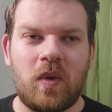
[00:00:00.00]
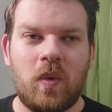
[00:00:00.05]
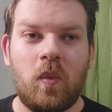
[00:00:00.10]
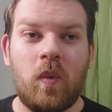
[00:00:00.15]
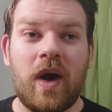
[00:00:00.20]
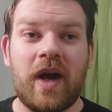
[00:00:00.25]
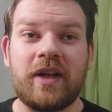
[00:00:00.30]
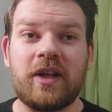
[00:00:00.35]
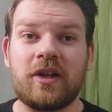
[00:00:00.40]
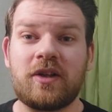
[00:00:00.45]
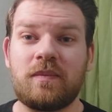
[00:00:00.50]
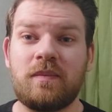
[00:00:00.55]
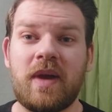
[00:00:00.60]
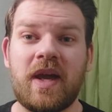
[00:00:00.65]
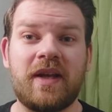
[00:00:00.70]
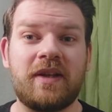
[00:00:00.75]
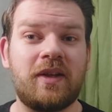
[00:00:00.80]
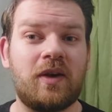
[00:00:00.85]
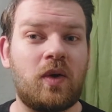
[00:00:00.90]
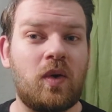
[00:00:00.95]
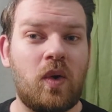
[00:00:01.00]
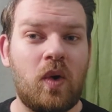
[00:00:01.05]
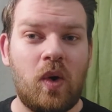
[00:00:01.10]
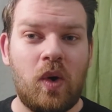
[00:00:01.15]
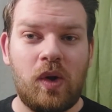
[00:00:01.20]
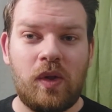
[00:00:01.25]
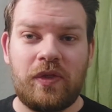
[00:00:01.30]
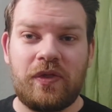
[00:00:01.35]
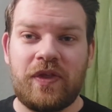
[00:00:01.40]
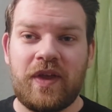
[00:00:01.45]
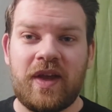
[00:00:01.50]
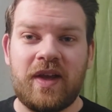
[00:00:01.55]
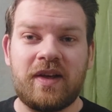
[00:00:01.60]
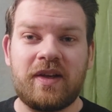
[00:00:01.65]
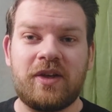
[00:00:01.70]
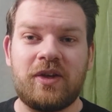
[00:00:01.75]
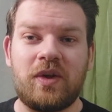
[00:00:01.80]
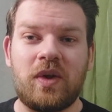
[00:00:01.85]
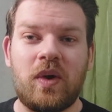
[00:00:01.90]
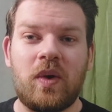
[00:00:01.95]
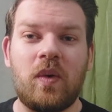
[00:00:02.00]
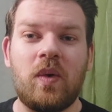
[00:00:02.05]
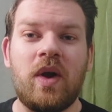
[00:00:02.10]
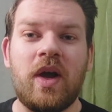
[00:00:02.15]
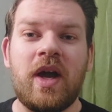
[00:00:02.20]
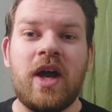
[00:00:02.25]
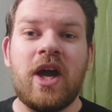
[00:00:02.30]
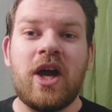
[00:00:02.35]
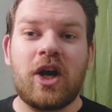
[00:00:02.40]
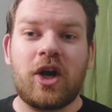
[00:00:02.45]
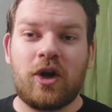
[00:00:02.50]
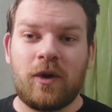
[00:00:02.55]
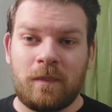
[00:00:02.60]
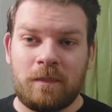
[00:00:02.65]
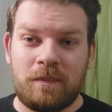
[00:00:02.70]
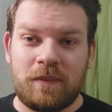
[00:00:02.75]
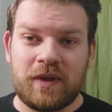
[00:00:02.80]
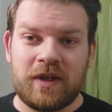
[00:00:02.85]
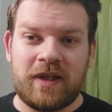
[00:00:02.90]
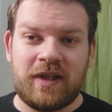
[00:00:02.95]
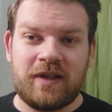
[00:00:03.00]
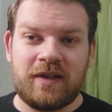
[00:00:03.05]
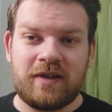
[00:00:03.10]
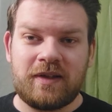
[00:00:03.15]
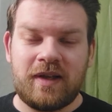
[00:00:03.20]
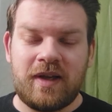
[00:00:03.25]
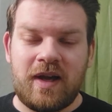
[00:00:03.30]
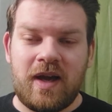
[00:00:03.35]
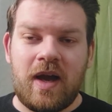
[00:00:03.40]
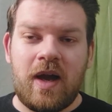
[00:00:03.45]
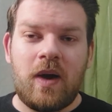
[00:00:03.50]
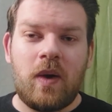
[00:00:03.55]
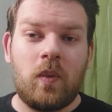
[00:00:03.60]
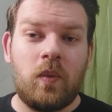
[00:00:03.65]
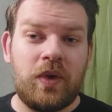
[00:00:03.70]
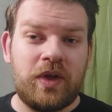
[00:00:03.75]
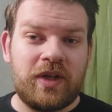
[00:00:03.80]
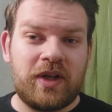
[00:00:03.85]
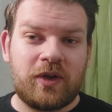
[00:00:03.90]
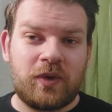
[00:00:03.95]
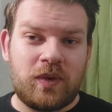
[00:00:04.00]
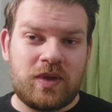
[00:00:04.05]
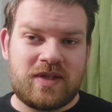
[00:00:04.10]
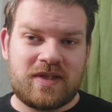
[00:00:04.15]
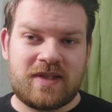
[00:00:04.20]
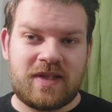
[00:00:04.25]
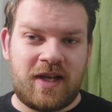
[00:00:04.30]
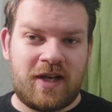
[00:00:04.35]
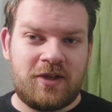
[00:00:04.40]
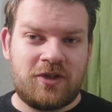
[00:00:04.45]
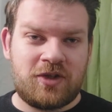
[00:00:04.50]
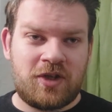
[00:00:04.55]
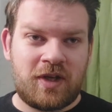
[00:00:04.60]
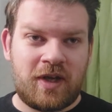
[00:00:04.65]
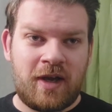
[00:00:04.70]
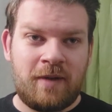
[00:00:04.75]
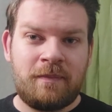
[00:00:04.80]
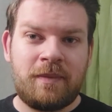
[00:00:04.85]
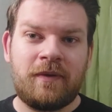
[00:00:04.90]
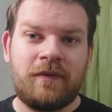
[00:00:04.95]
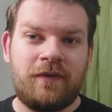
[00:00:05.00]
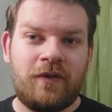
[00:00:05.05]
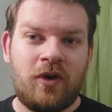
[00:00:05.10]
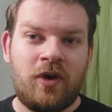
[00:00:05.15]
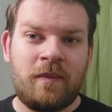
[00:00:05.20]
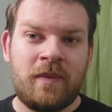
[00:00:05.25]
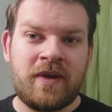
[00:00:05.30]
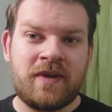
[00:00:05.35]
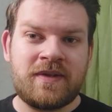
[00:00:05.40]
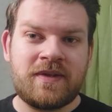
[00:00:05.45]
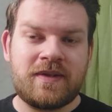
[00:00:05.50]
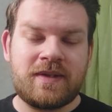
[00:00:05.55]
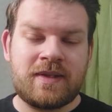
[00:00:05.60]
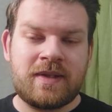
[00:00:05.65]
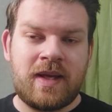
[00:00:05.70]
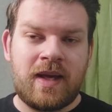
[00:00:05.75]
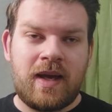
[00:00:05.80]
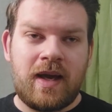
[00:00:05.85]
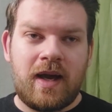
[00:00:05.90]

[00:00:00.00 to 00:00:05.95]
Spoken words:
Why not make the whole thing, complete with a good staging and performance